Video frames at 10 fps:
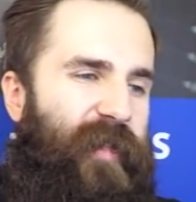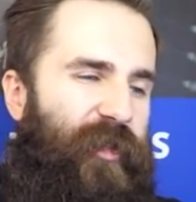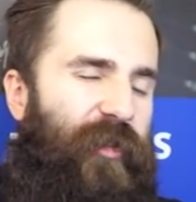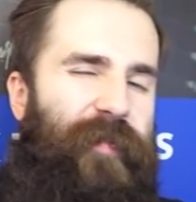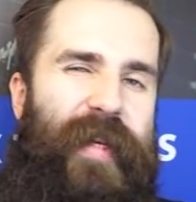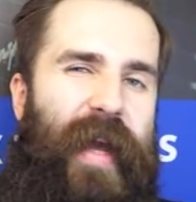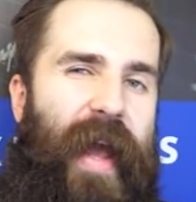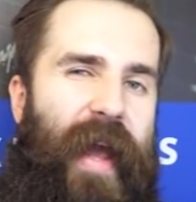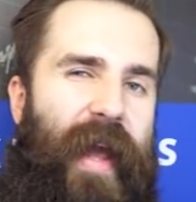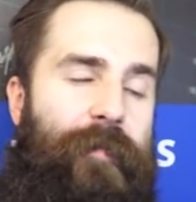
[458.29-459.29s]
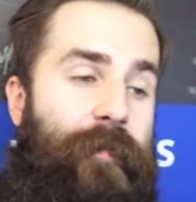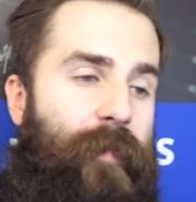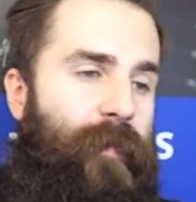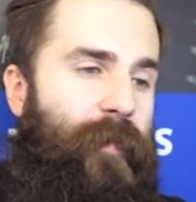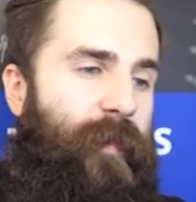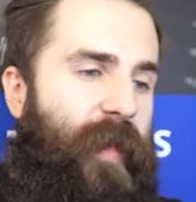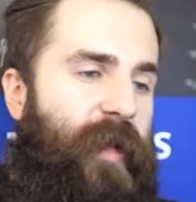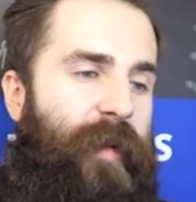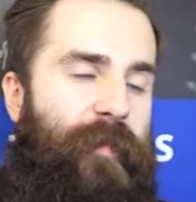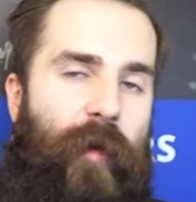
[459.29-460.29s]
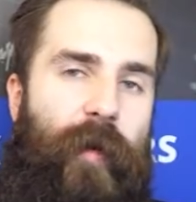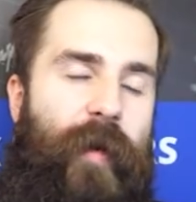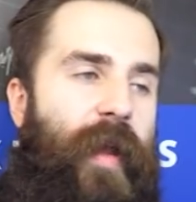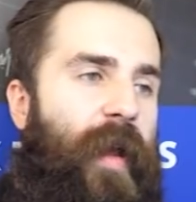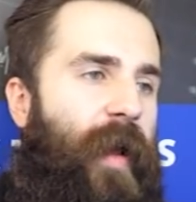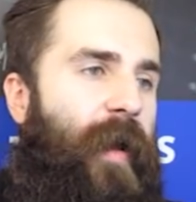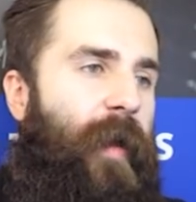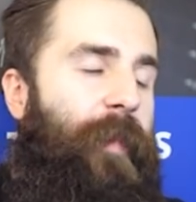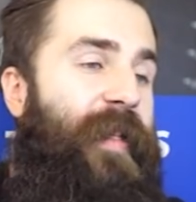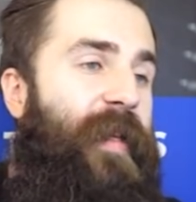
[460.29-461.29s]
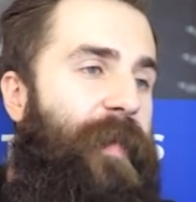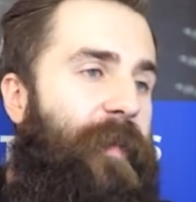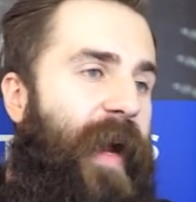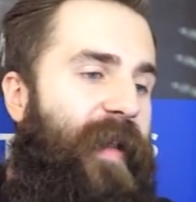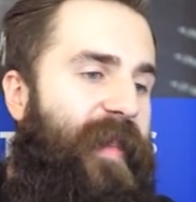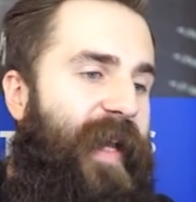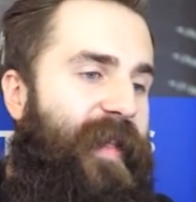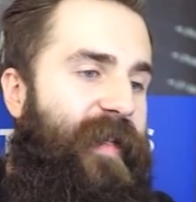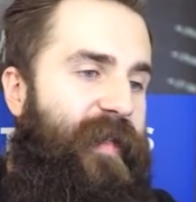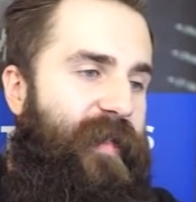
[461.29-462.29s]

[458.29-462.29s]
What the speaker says: should be a little bit more, but keep in mind that